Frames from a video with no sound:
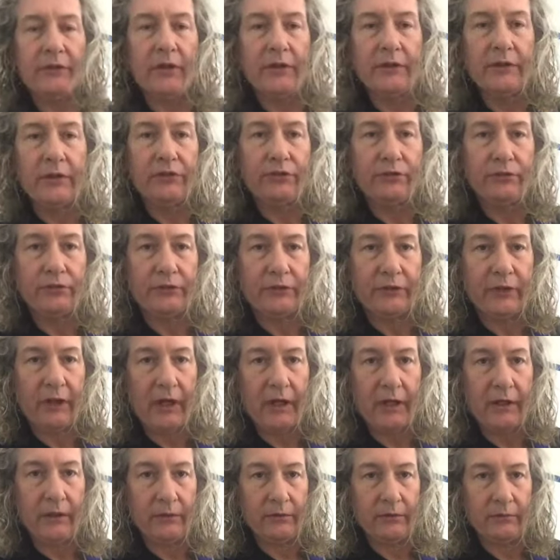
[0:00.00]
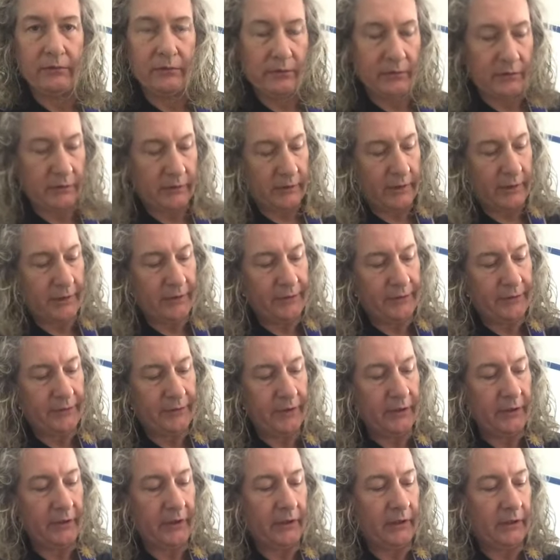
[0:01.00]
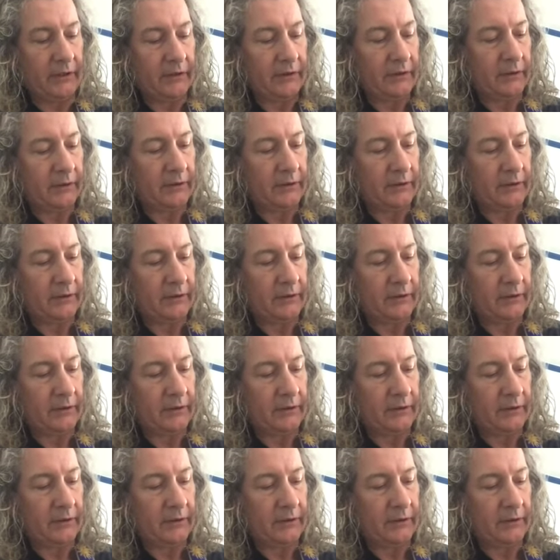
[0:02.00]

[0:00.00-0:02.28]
initial scale in D,